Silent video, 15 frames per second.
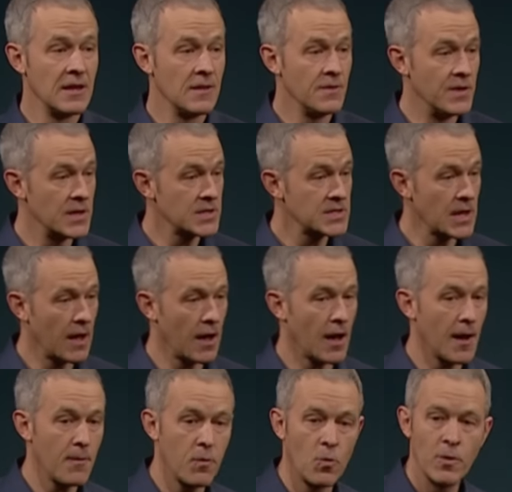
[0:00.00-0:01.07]
this
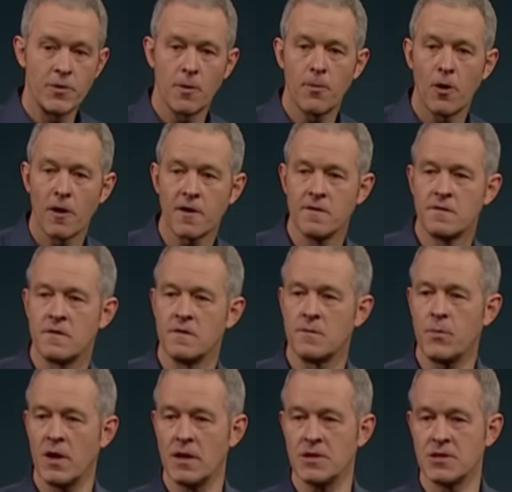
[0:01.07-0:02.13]
app with their Parkinson's
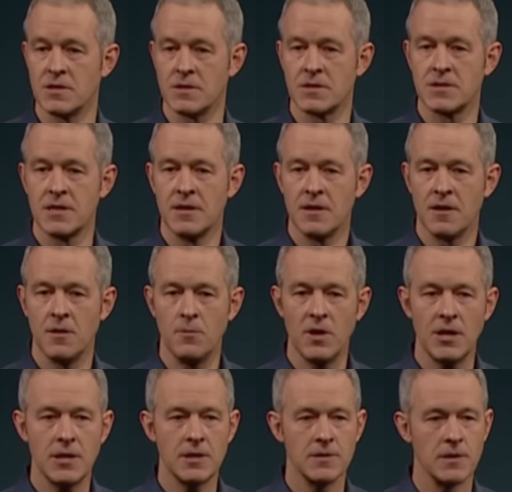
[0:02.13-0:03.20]
patients
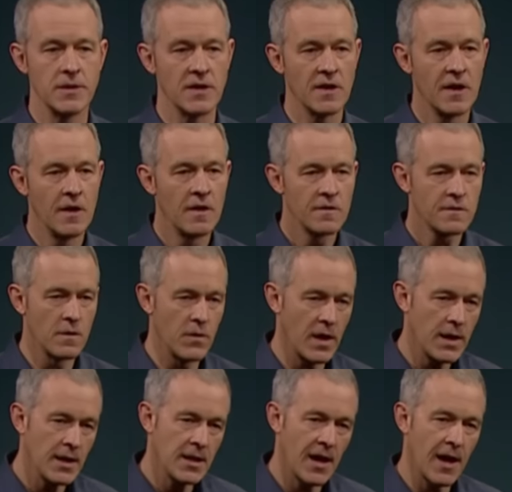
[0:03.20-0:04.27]
immediately so they
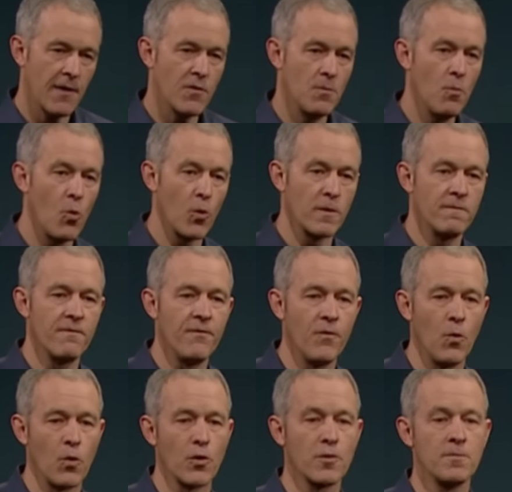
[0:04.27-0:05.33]
can have a more
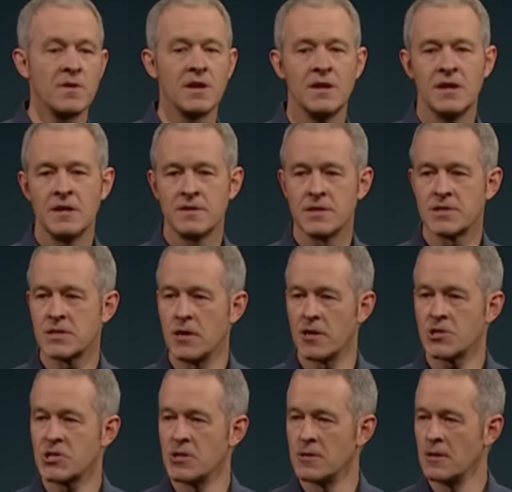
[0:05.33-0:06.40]
informed
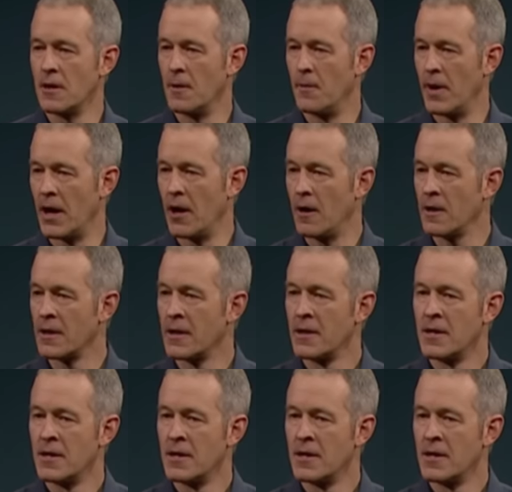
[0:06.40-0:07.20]
discussion about